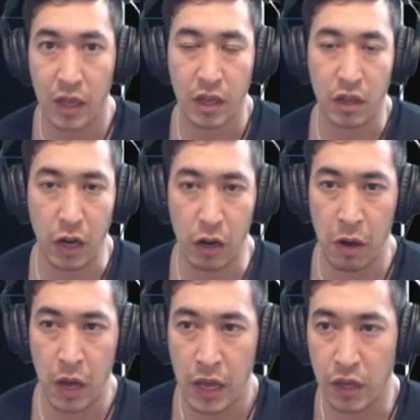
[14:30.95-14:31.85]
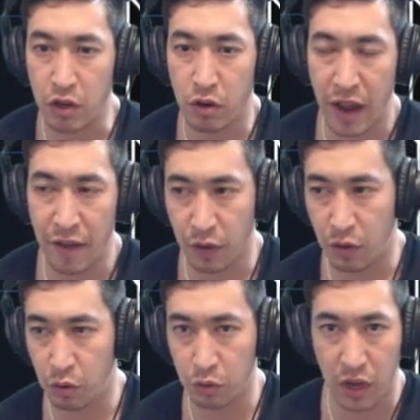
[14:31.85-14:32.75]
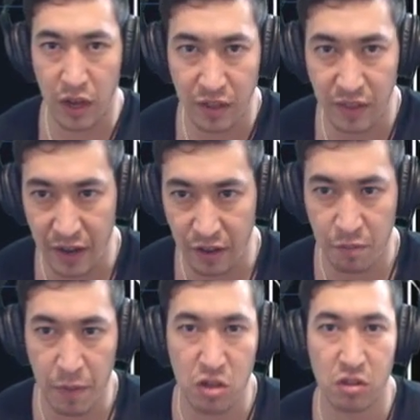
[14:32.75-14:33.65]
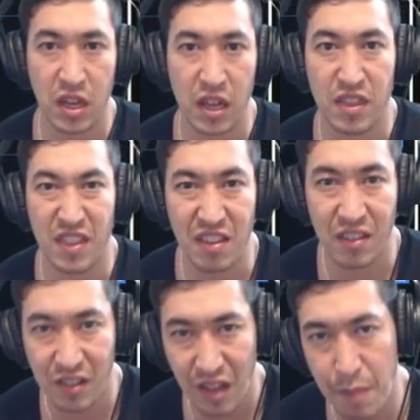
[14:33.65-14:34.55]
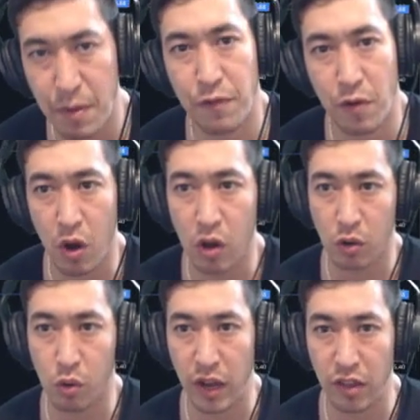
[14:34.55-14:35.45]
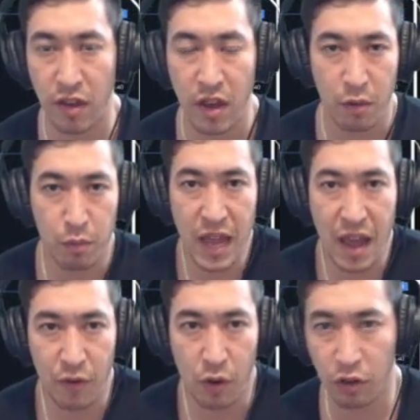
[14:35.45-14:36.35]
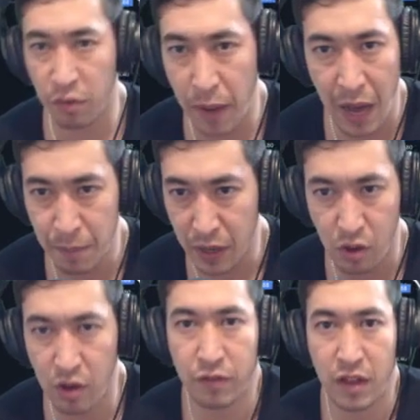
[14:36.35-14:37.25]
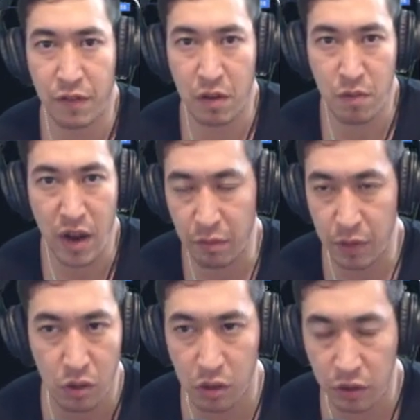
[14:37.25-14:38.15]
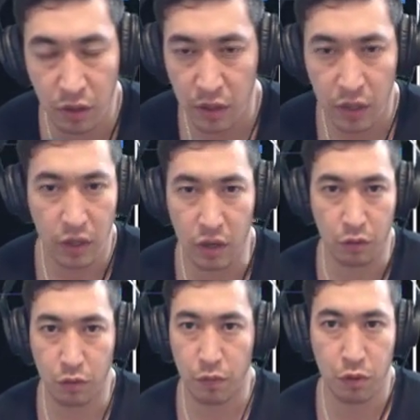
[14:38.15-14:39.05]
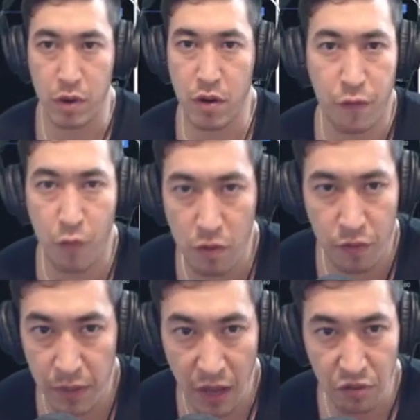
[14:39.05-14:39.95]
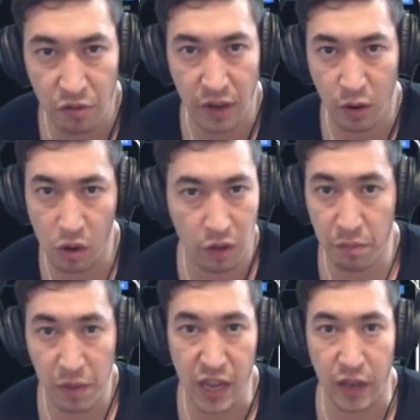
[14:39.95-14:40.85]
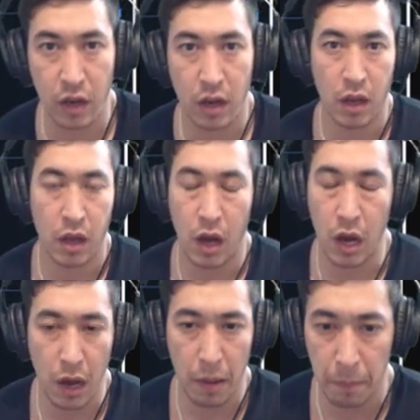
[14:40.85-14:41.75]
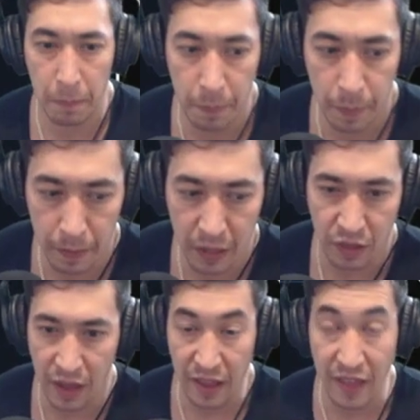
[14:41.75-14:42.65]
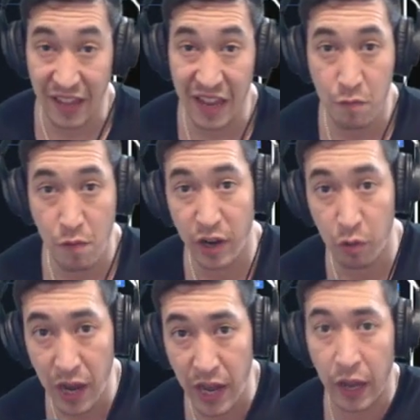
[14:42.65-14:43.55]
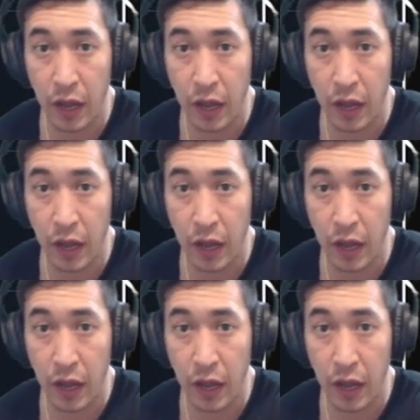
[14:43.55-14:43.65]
You know, you don't have to hold on to that, especially in this climate for altcoins. We have alts popping off left and right. We called, 3 or 4 of them yesterday. All of them hit, and they hit right away.